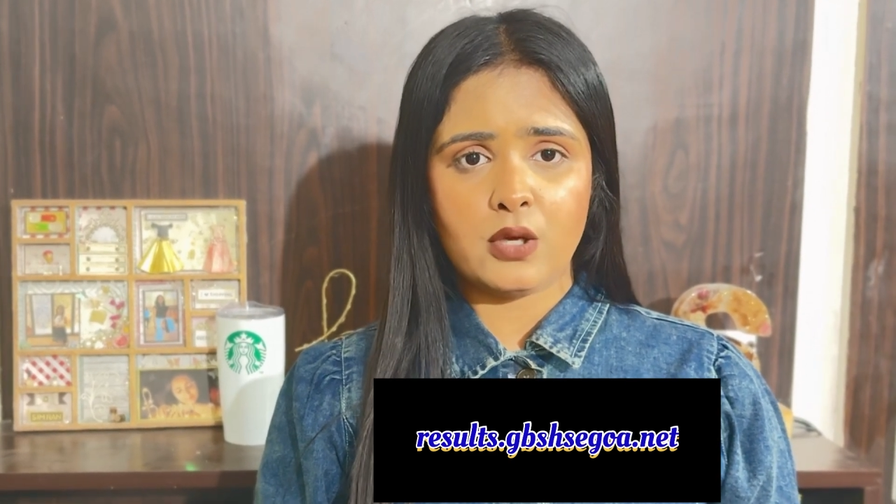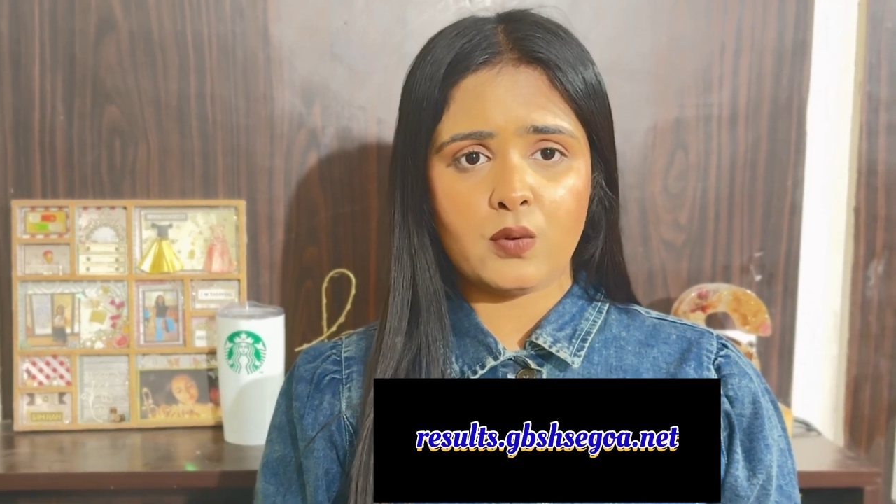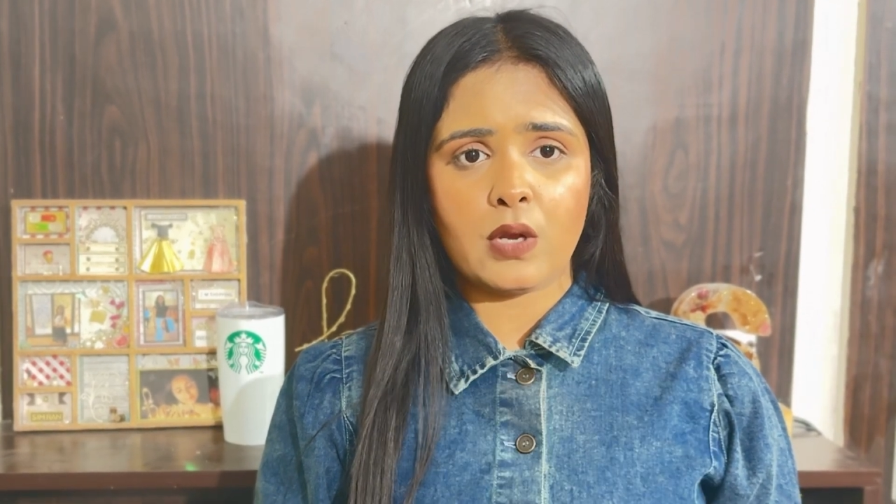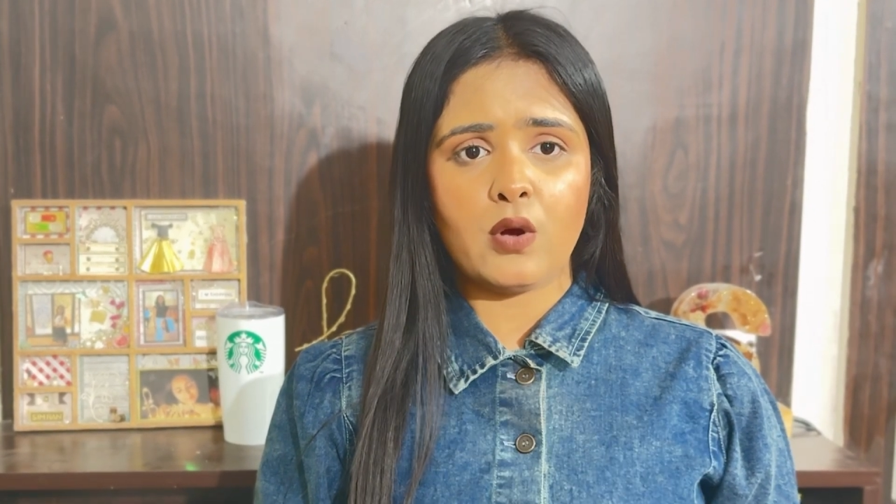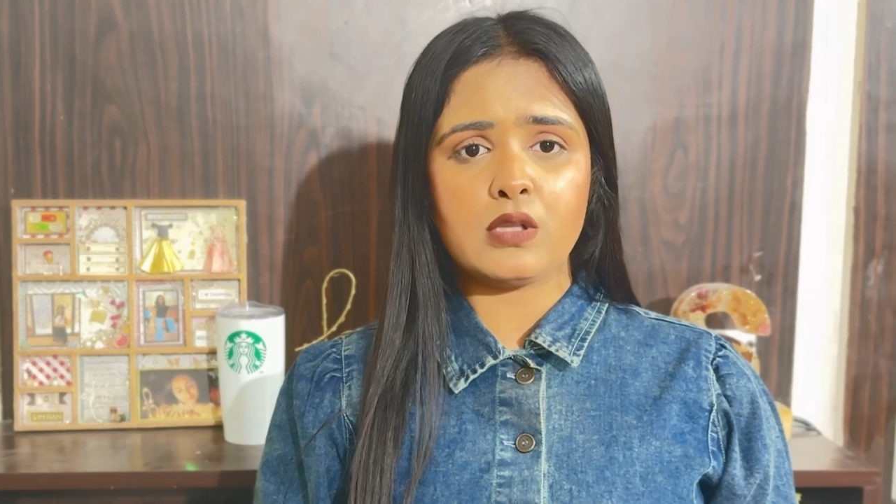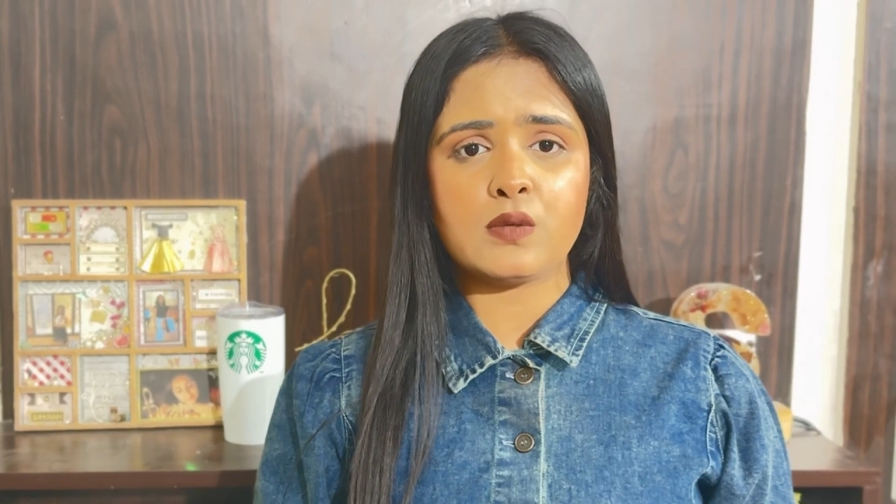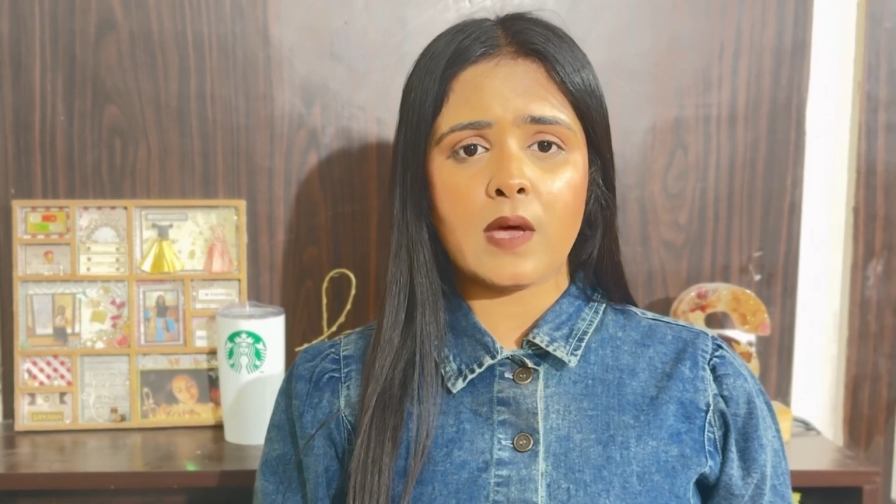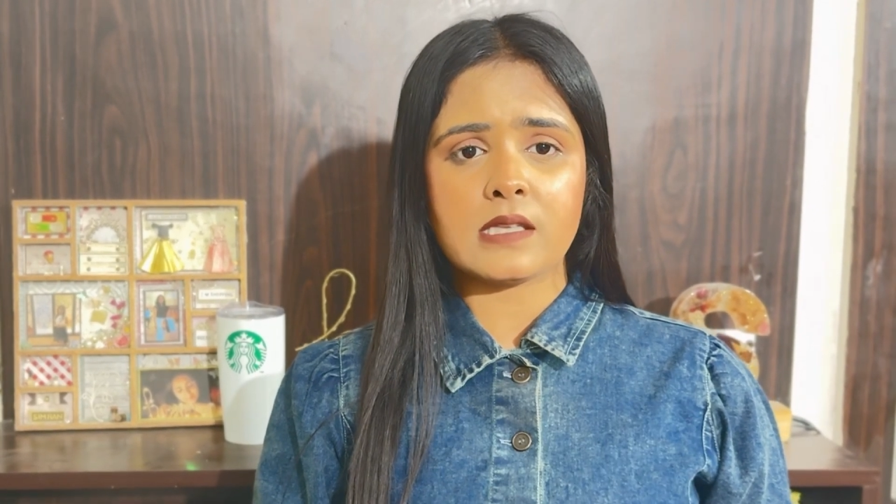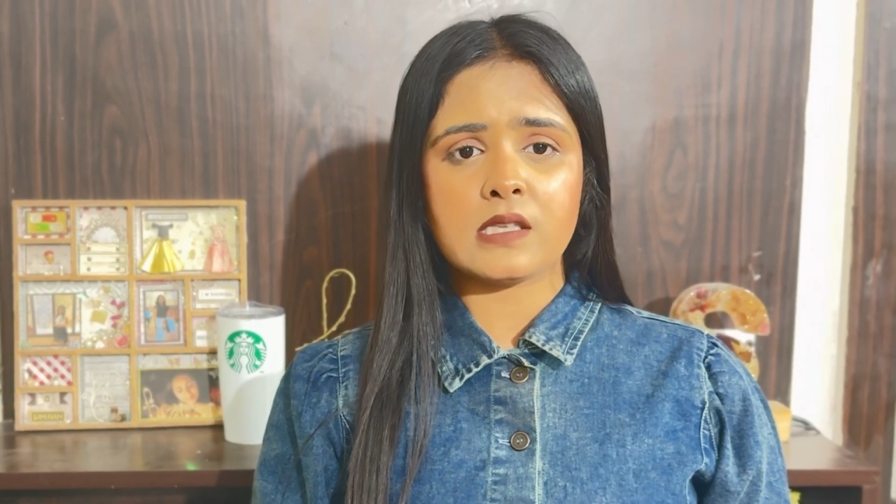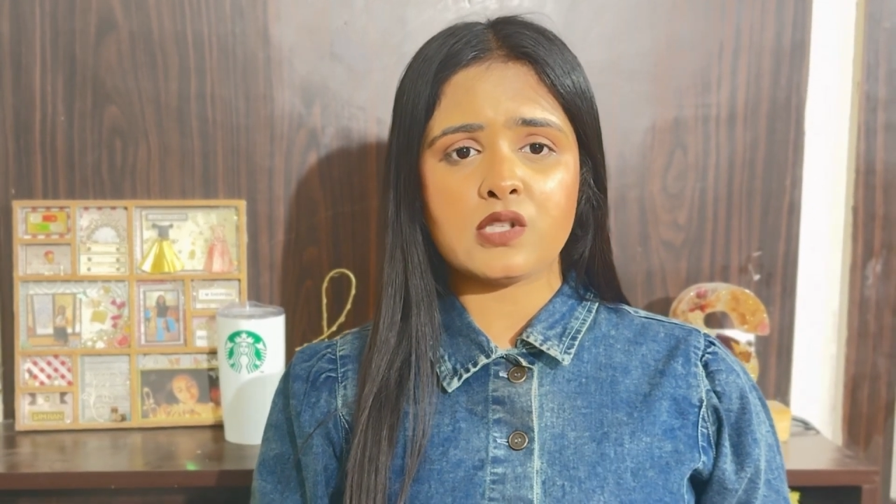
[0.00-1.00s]
You can also
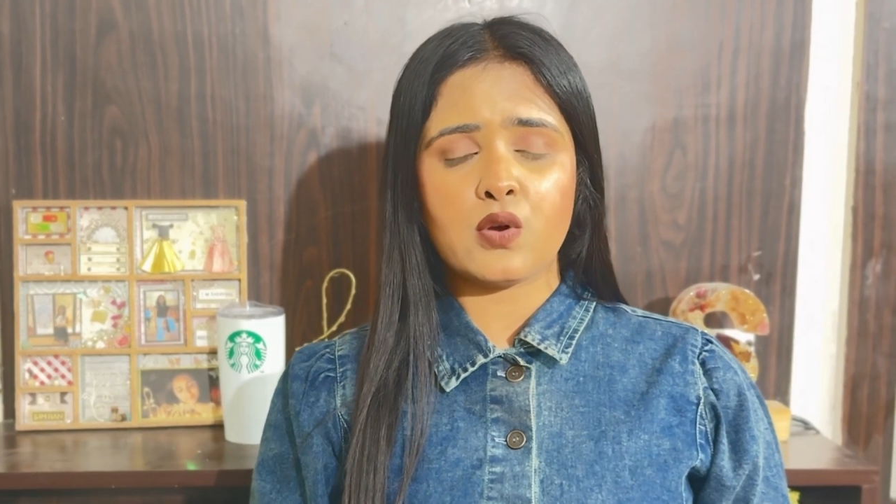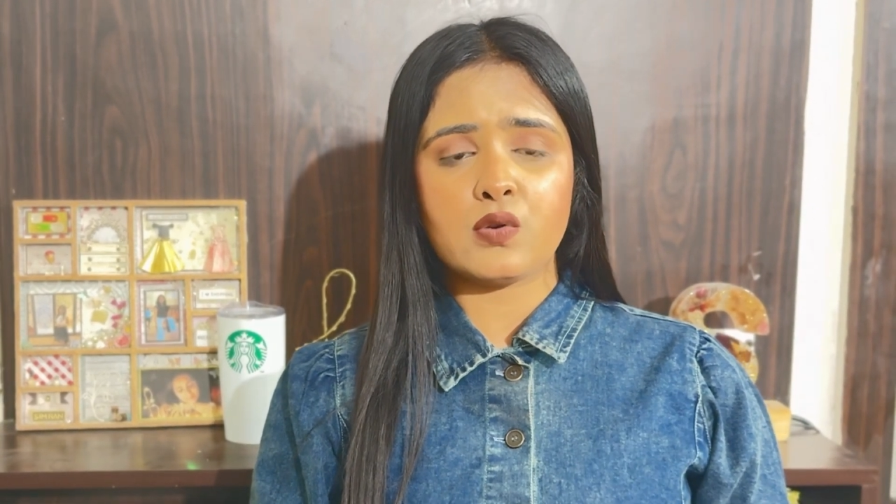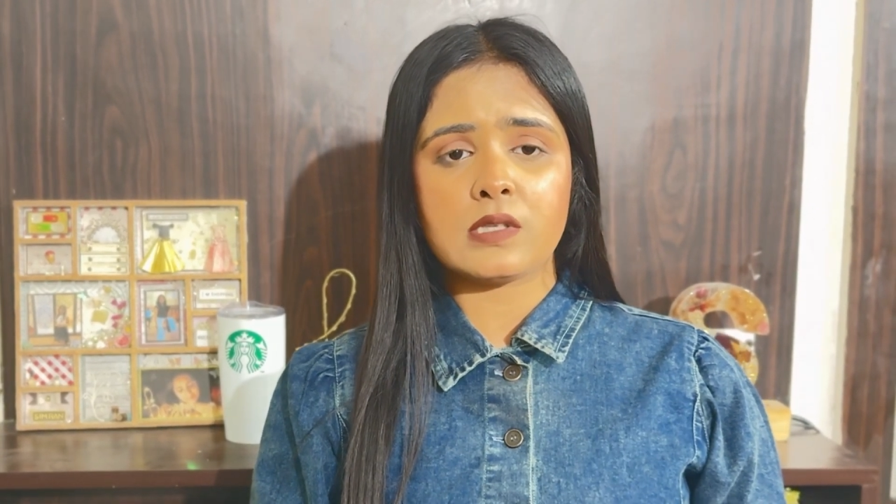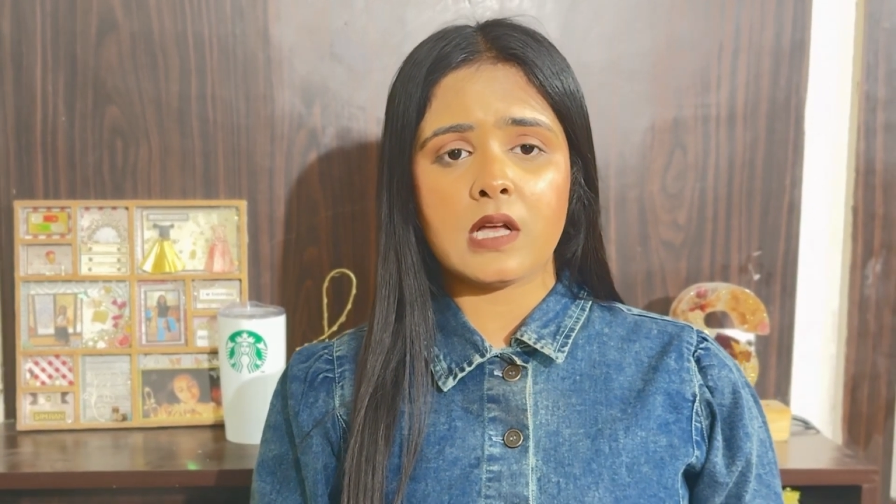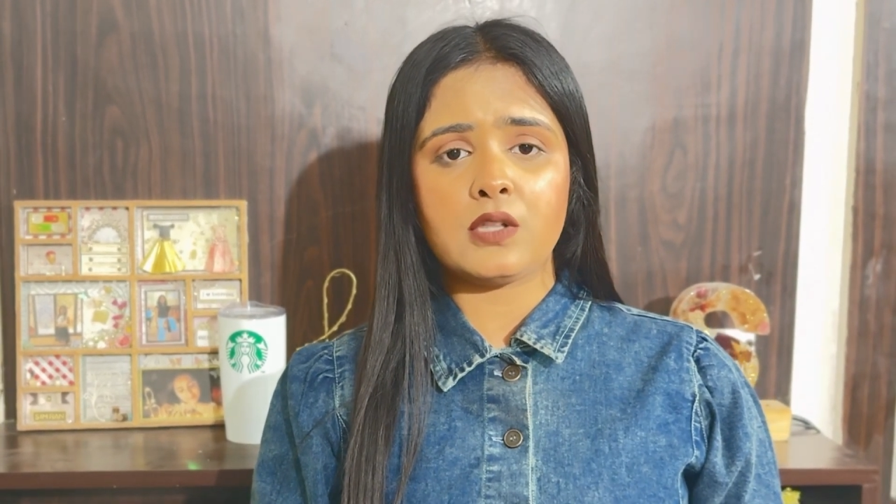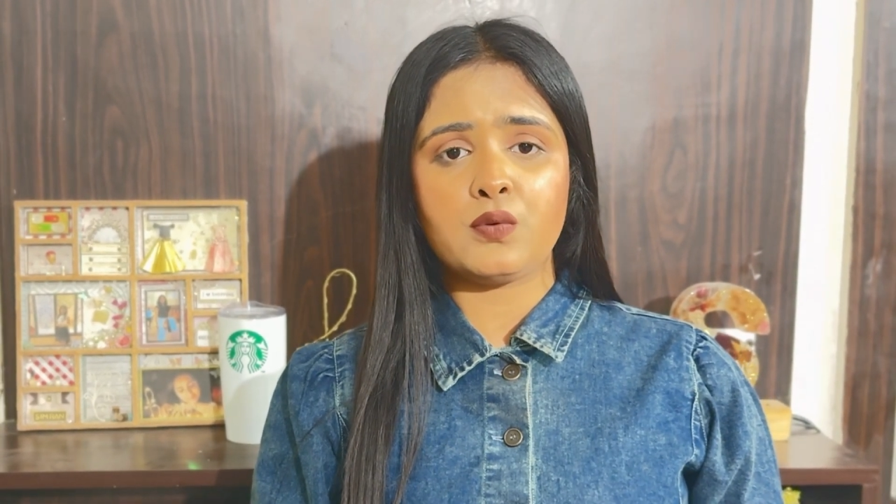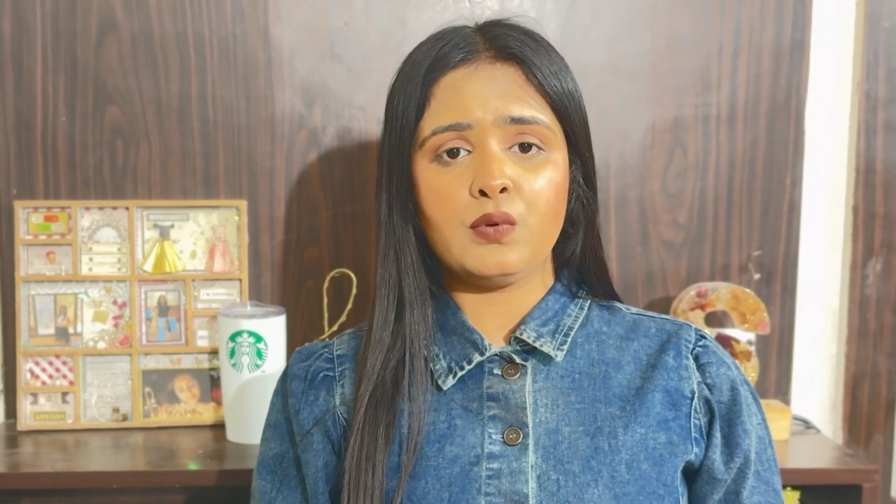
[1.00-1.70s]
access your results